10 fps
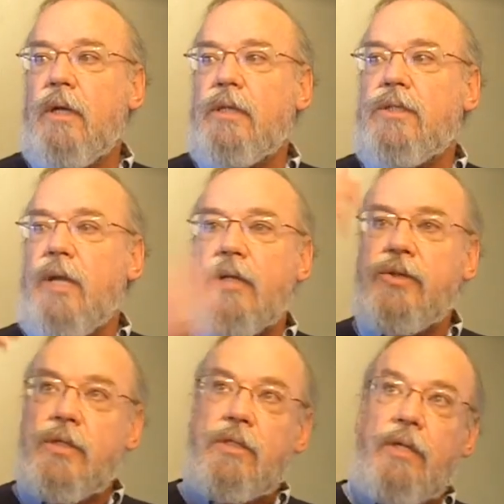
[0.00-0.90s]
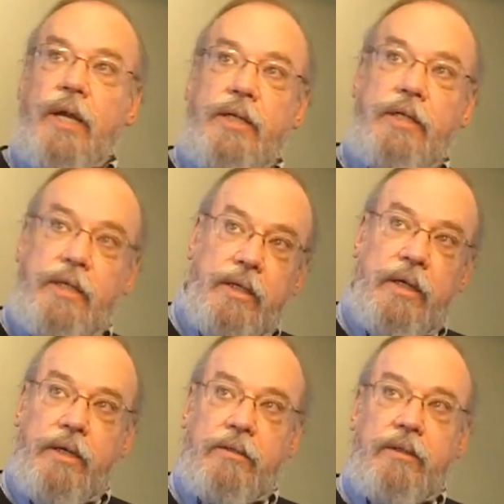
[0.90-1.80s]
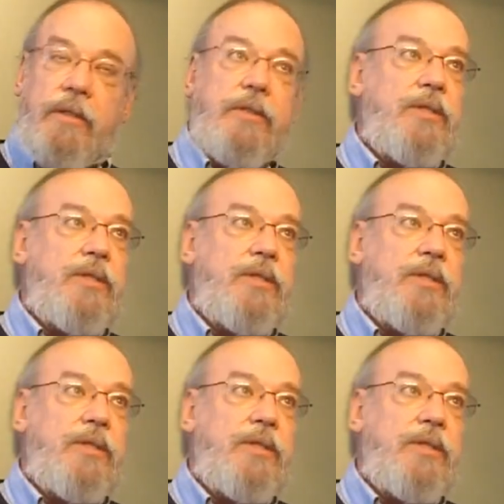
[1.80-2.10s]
It's not just an idea out there.